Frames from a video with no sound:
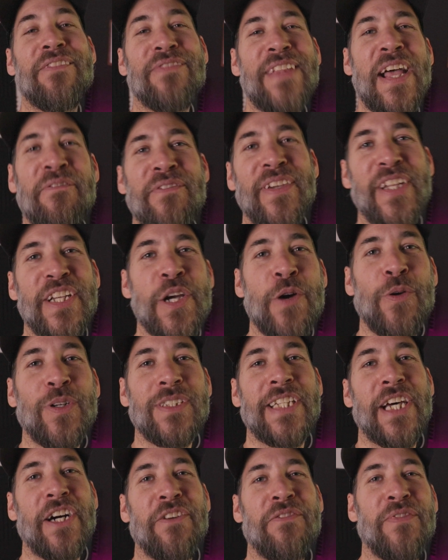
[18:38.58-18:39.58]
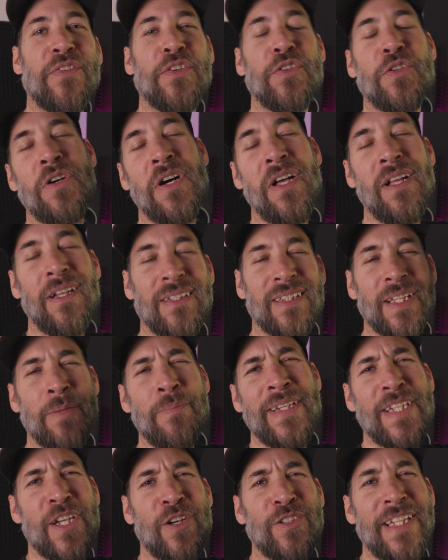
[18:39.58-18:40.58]
If that video was helpful, let
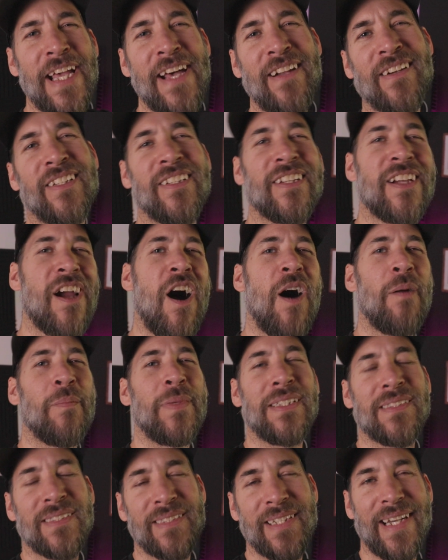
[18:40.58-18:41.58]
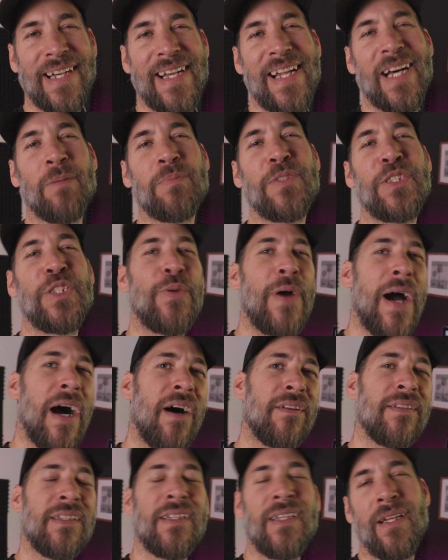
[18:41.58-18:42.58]
me know down in the comments that it helped you
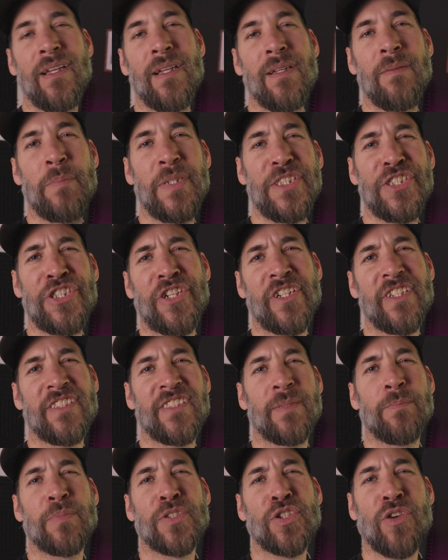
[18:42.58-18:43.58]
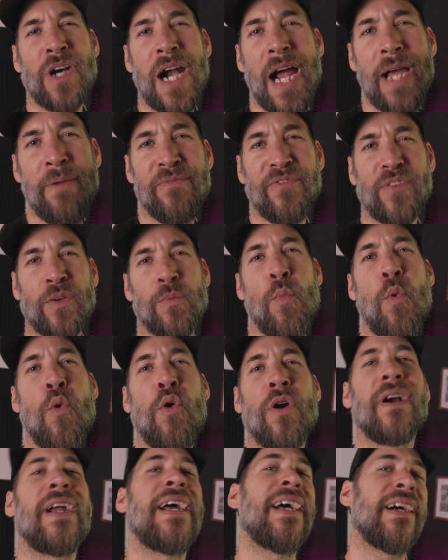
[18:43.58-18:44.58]
out. Be sure to subscribe for
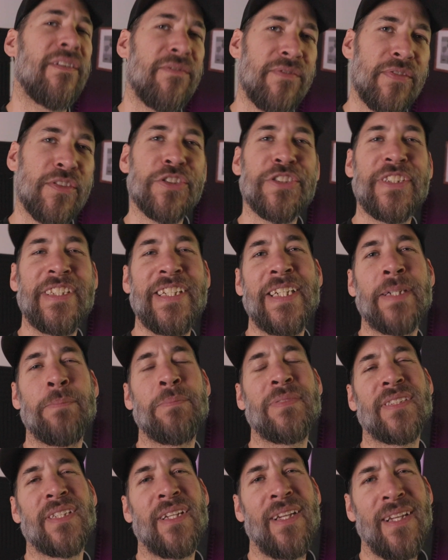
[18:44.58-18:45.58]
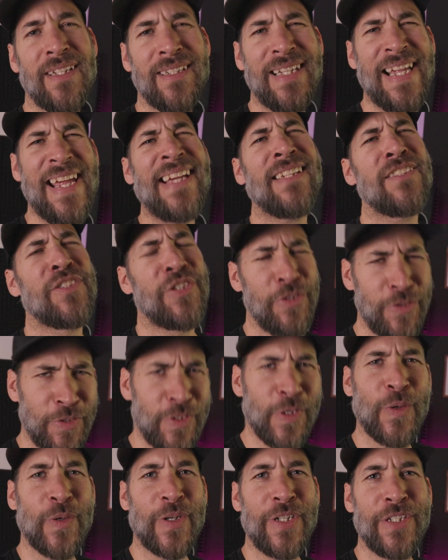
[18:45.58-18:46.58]
more helpful tips and
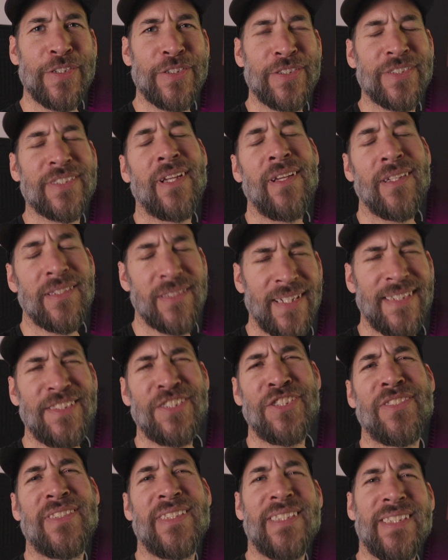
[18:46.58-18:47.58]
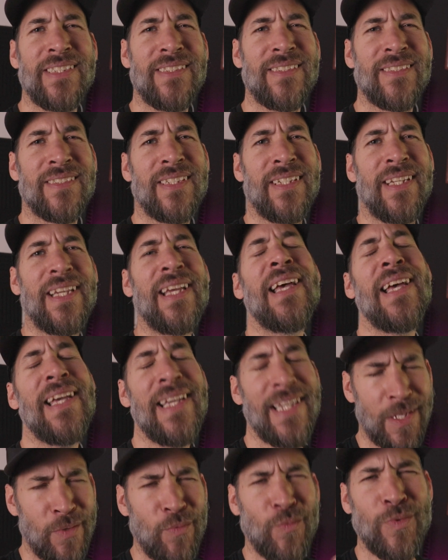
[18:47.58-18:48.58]
tutorials such as these.
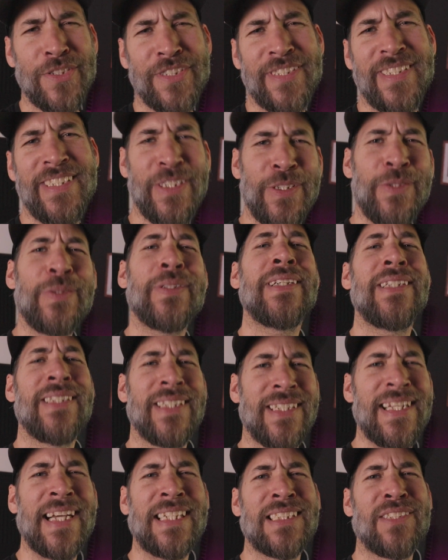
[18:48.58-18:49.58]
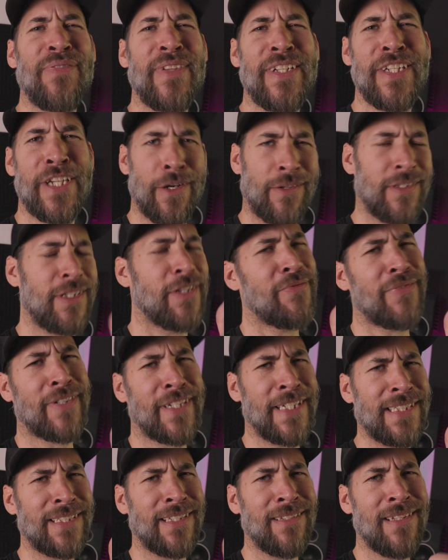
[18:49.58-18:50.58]
And we'll see you in the next video. Don't
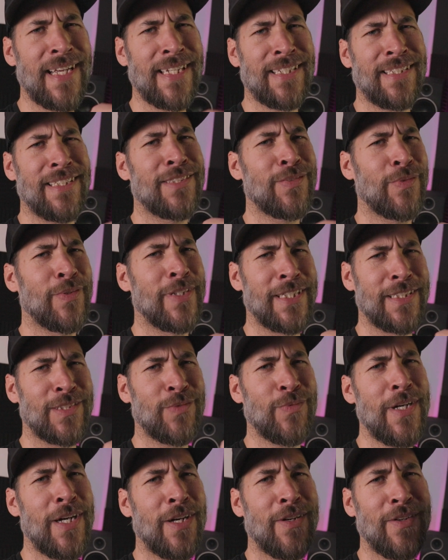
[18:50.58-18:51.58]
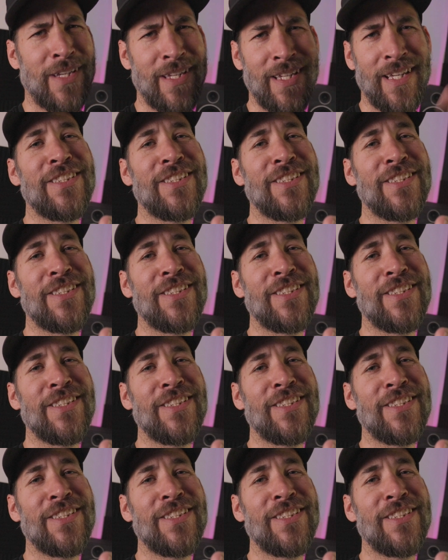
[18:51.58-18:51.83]
forget to like this one as well.